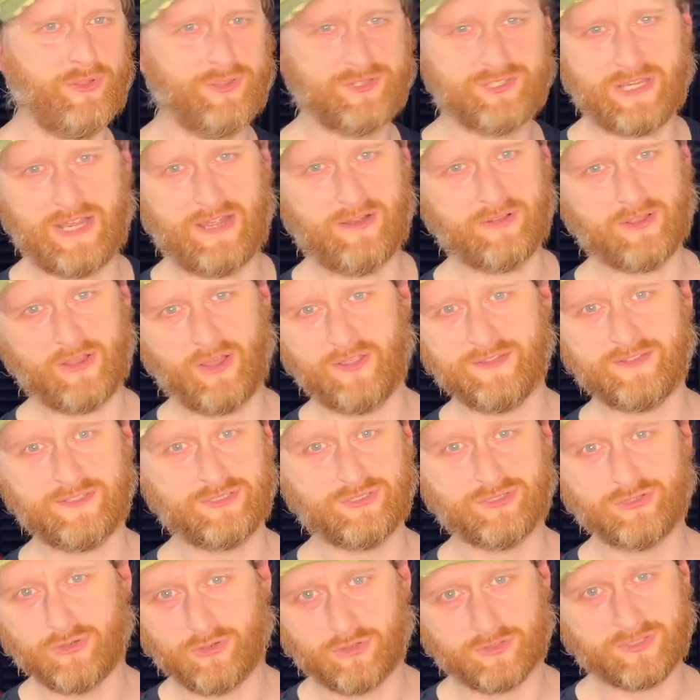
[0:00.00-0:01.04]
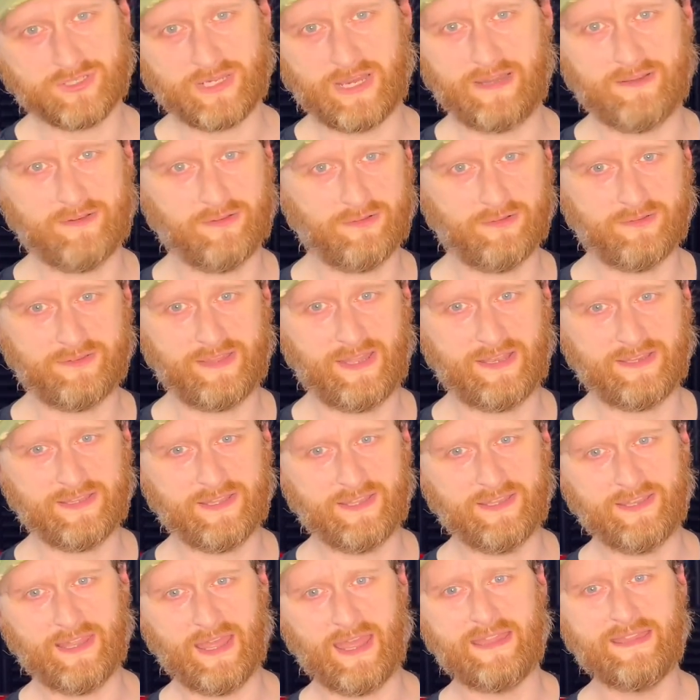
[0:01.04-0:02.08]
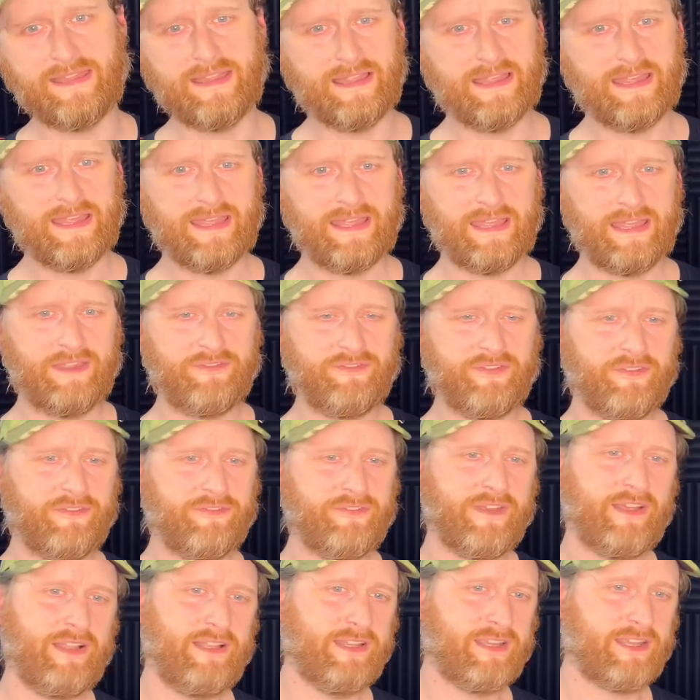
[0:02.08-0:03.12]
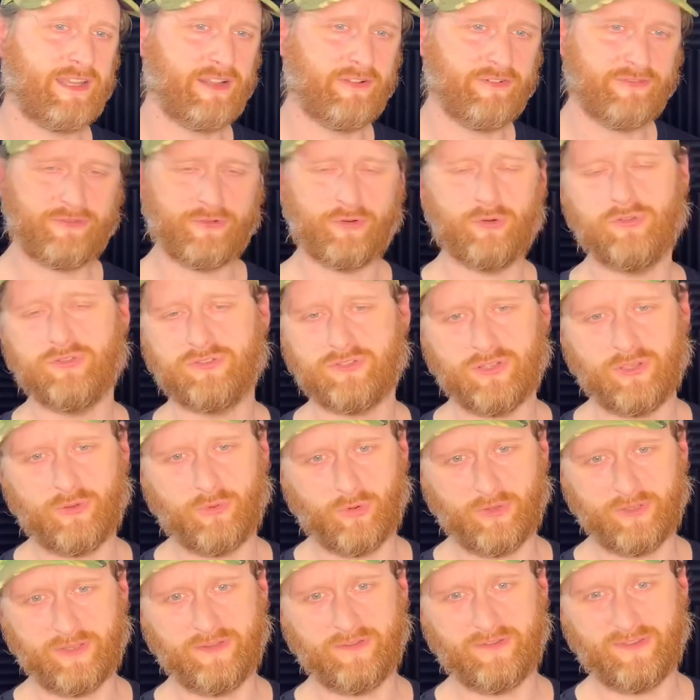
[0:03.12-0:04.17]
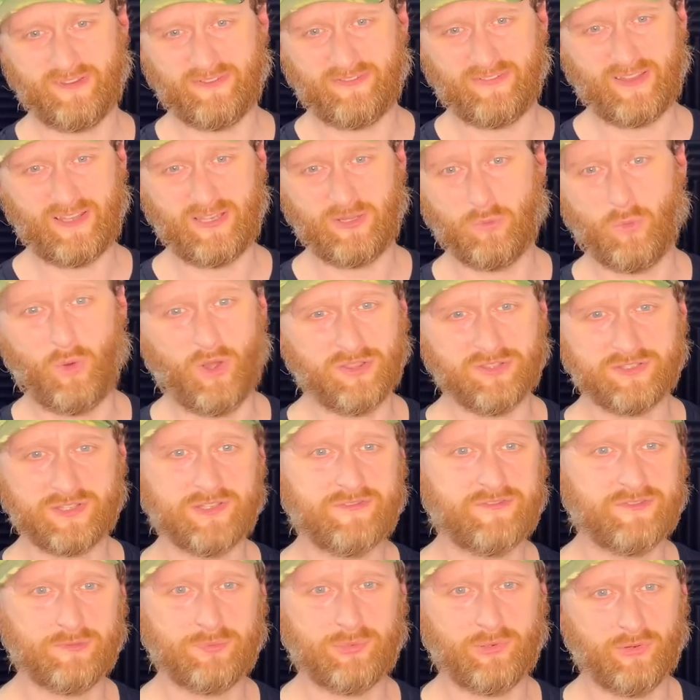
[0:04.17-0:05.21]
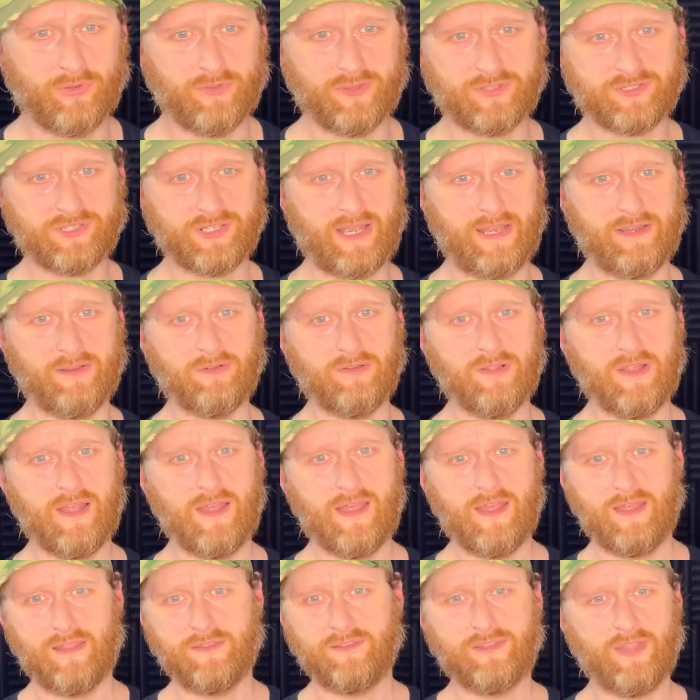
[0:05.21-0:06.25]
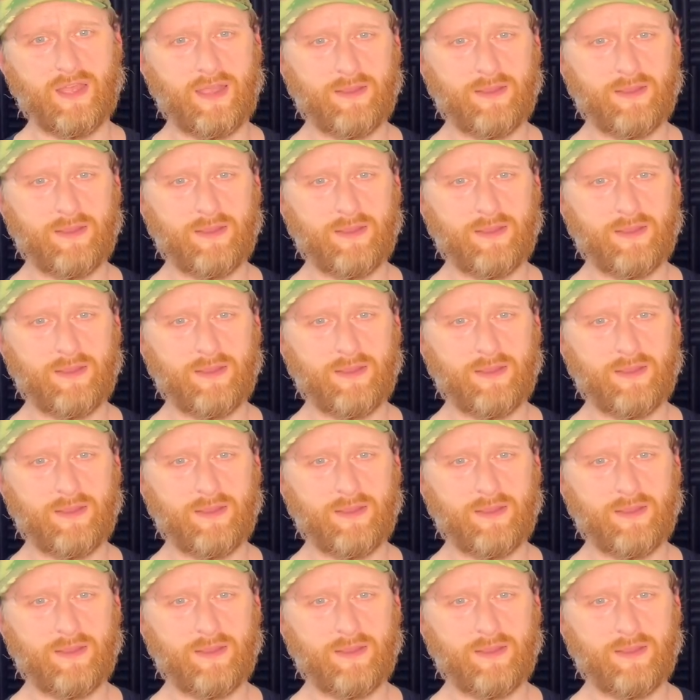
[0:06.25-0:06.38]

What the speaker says: the channel, guys, it's your channel at the end of the day. If you feel you can afford to, or you feel you want to support the channel, no